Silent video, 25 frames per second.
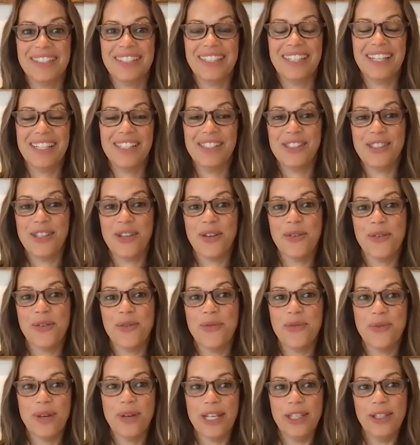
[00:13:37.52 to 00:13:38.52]
And so
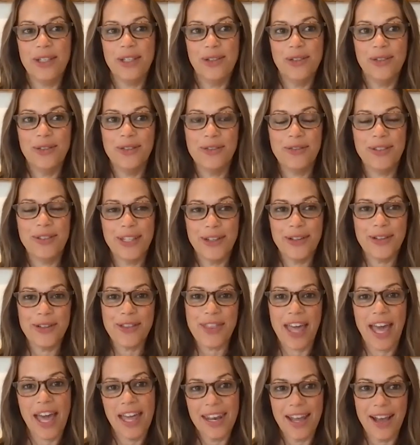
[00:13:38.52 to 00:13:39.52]
when you figured
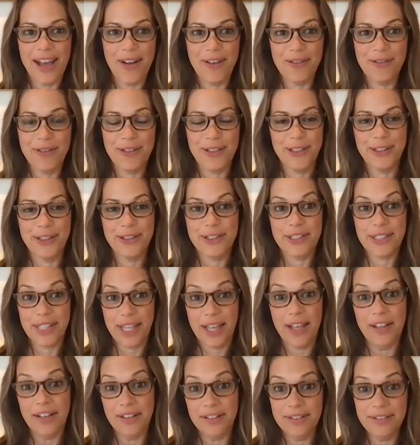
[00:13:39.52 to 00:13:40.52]
that out for
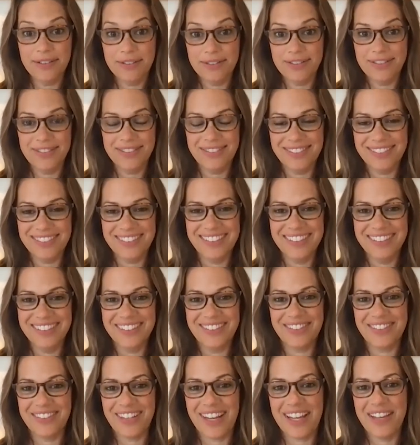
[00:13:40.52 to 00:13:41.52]
yourself,
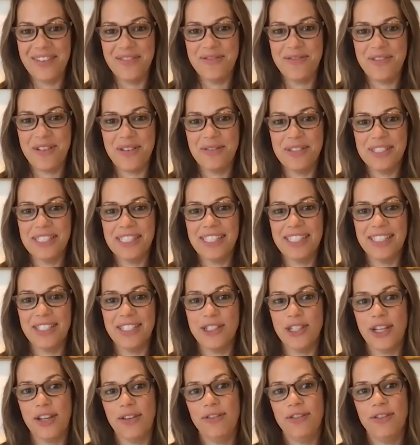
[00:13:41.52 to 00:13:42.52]
right, what was the
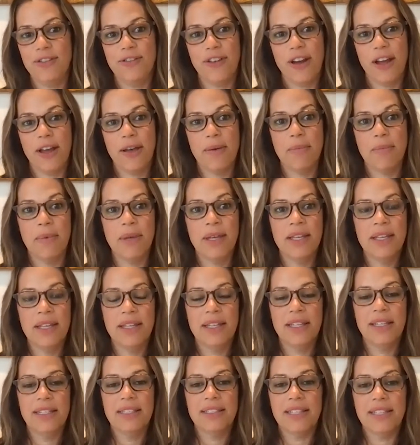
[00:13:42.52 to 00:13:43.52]
shift from
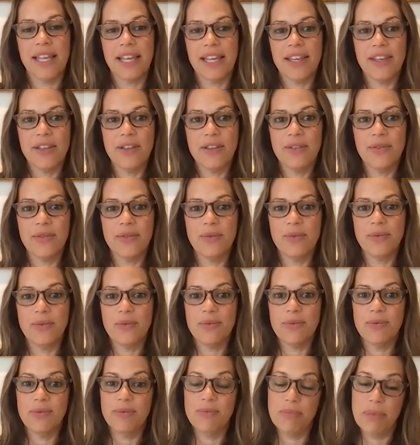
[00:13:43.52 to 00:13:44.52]
like
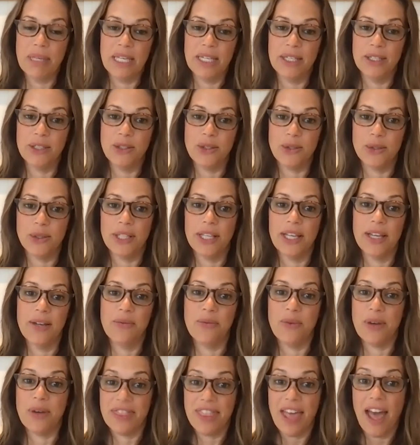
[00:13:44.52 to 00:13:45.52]
being a doula and
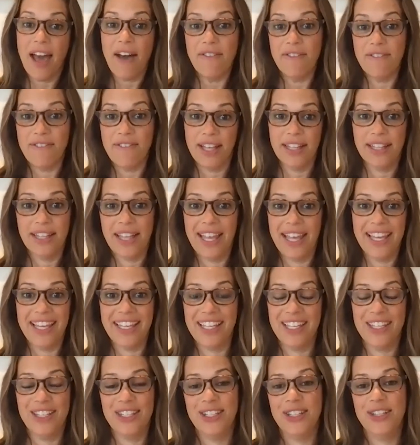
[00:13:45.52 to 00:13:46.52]
what that felt like
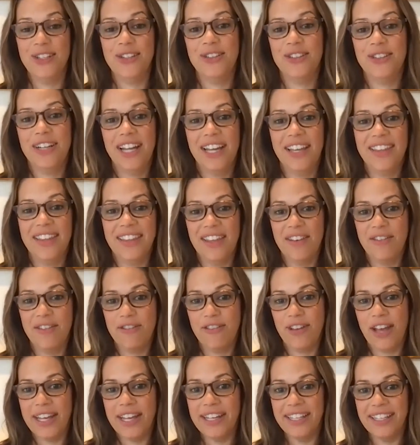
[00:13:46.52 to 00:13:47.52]
in you, and then
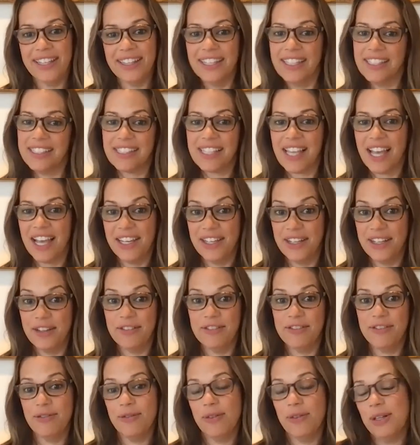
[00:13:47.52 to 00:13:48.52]
finding this kind
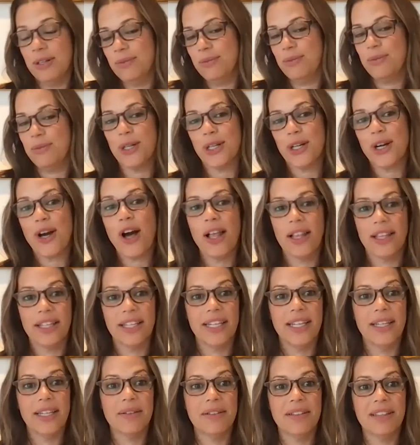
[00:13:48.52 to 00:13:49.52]
of, where we're calling
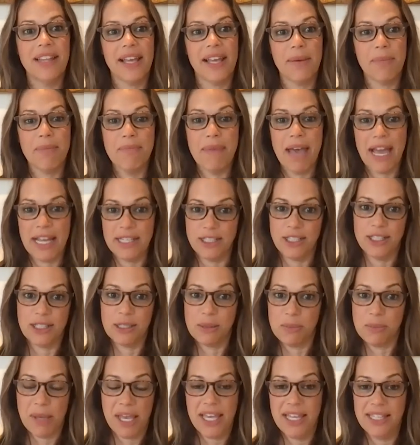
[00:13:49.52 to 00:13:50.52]
it like magic
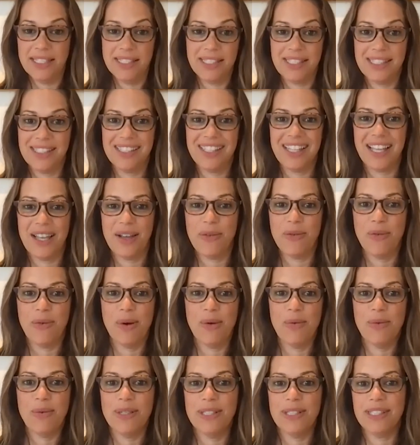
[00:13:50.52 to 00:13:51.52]
space? Like
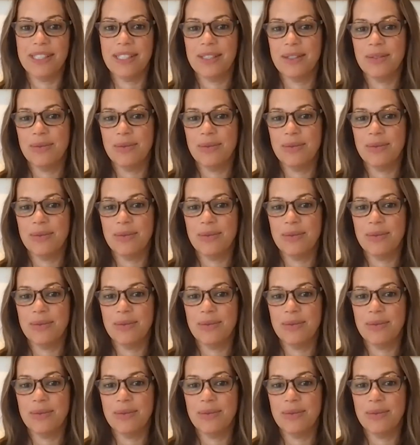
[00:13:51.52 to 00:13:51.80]
what was